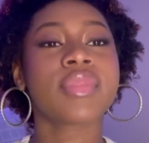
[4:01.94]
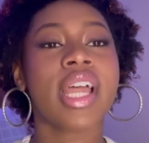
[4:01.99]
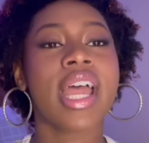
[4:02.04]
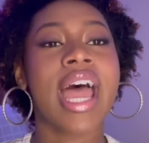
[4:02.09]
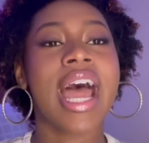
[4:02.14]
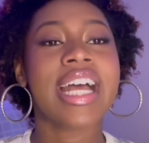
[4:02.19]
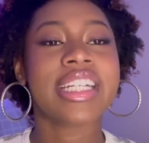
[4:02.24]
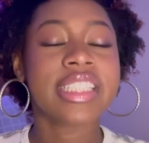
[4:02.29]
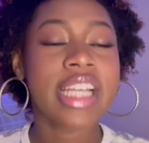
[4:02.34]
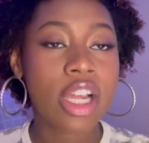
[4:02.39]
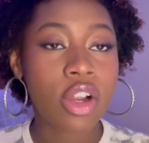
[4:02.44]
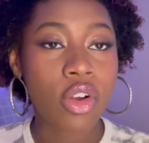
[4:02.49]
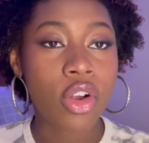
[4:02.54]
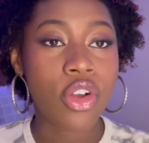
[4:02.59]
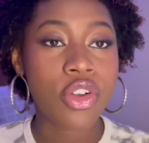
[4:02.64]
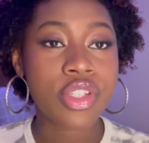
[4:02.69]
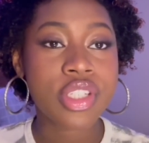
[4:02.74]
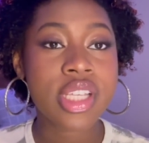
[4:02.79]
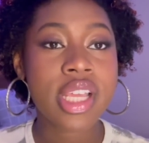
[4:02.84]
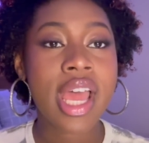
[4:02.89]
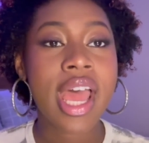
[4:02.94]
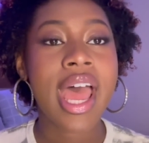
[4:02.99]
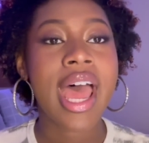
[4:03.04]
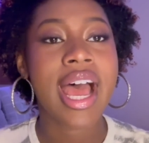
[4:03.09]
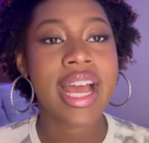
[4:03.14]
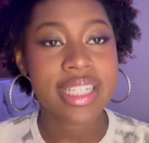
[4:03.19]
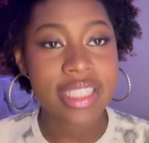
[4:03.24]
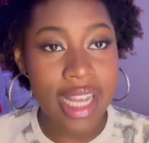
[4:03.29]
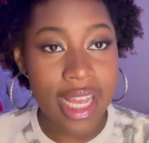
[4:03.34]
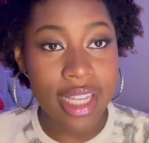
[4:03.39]
Hashtag gross,
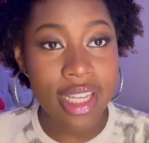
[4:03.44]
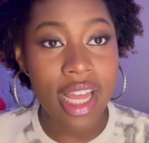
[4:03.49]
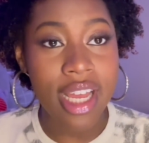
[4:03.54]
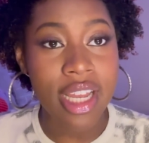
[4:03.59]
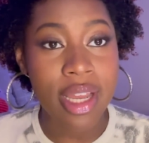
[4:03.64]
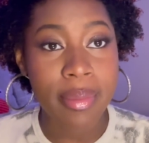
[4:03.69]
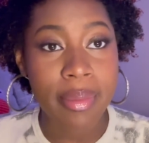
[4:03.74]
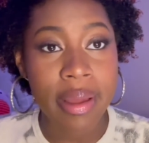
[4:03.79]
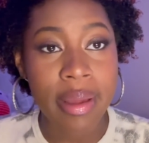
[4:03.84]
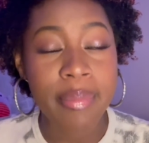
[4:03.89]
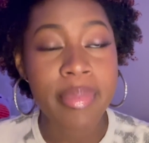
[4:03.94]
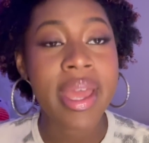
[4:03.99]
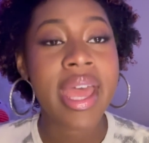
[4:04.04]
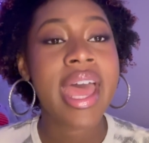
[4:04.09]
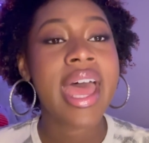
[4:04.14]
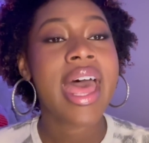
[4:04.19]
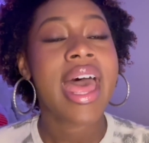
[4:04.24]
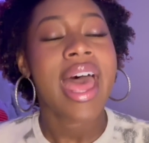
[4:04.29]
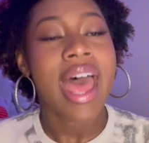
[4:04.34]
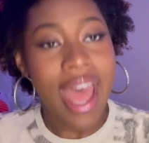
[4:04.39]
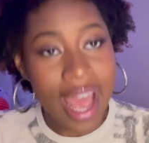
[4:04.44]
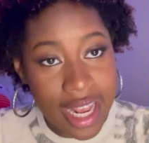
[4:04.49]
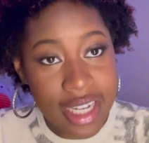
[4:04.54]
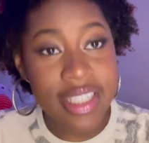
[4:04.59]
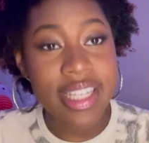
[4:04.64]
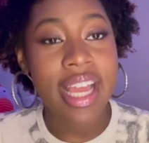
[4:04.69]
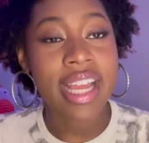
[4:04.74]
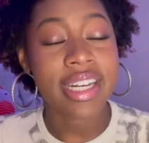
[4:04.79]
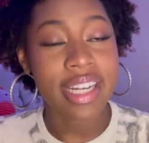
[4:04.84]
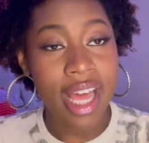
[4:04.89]
hashtag lock him up,
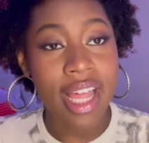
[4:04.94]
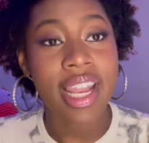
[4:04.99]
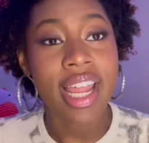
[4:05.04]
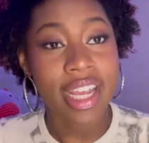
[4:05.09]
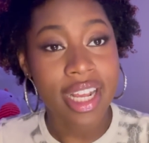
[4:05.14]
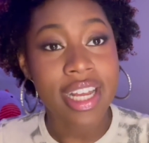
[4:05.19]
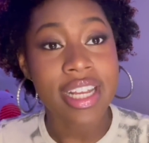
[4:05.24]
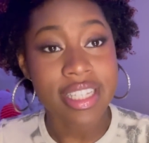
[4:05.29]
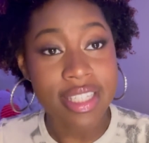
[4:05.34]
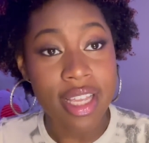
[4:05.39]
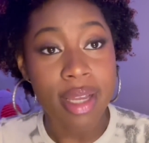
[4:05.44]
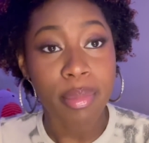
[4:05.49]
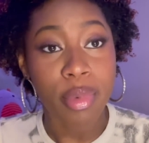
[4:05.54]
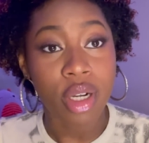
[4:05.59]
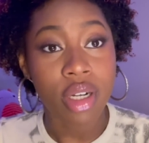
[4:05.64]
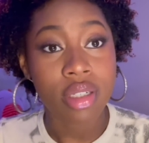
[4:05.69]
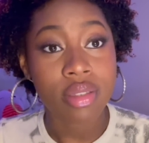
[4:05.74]
hashtag not like us summer.